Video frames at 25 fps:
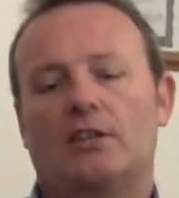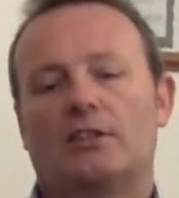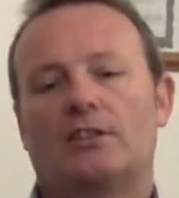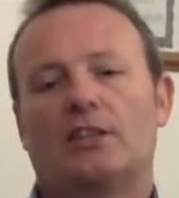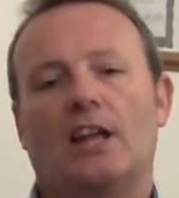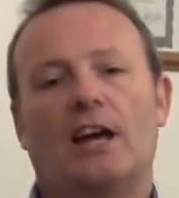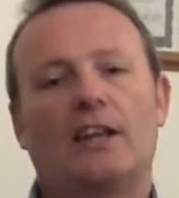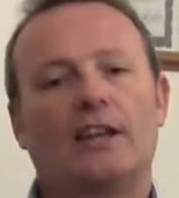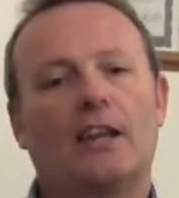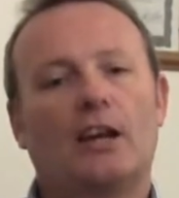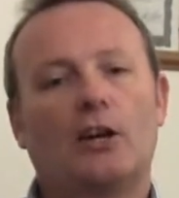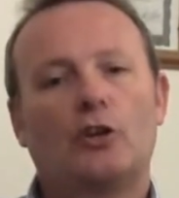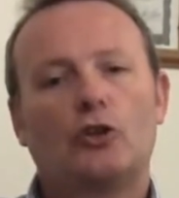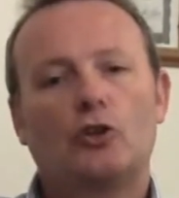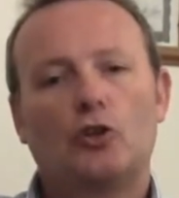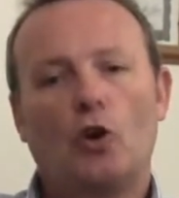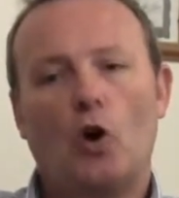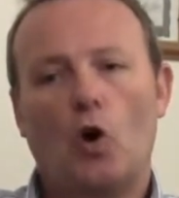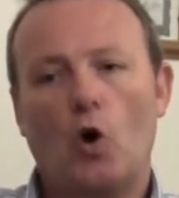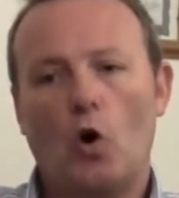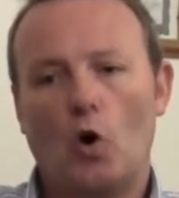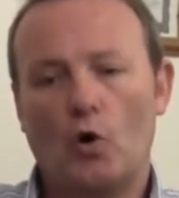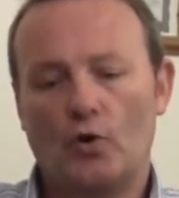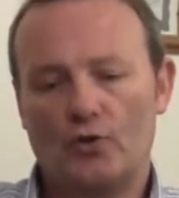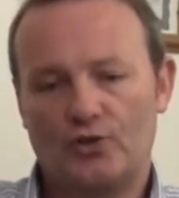that are
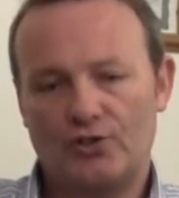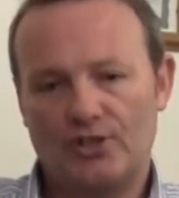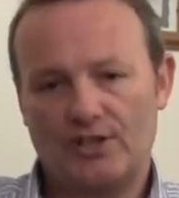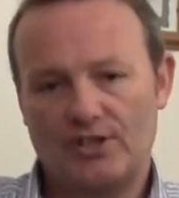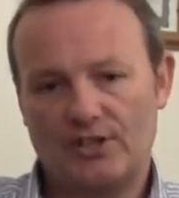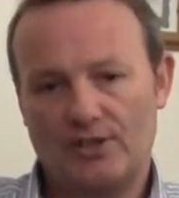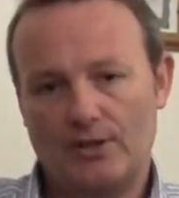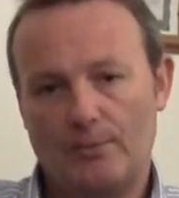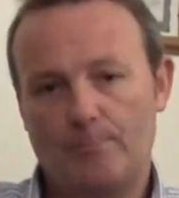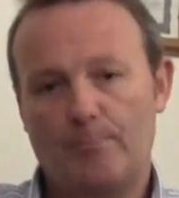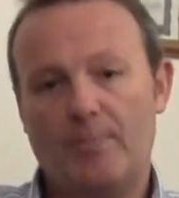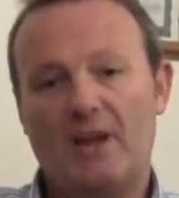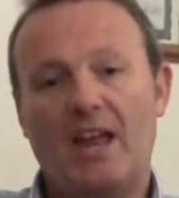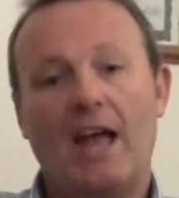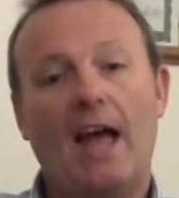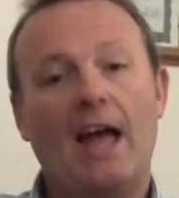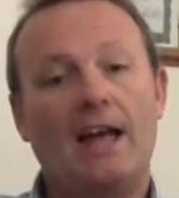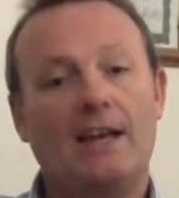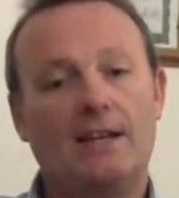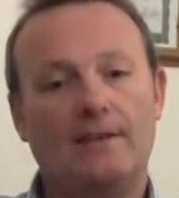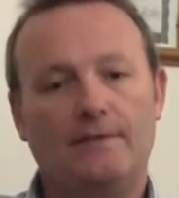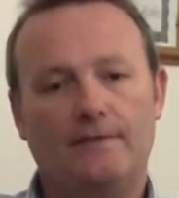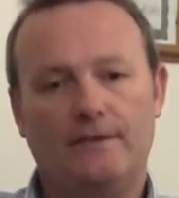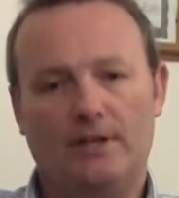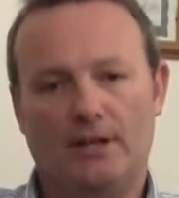causing the
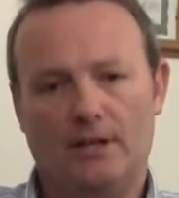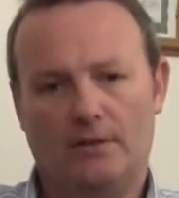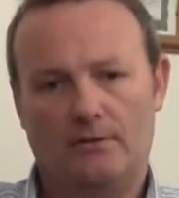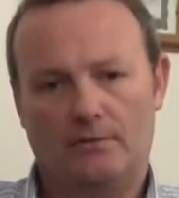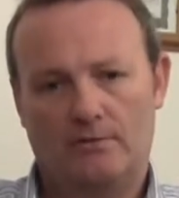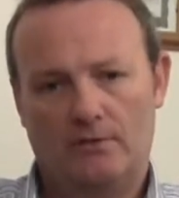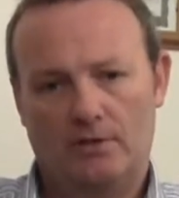behaviour,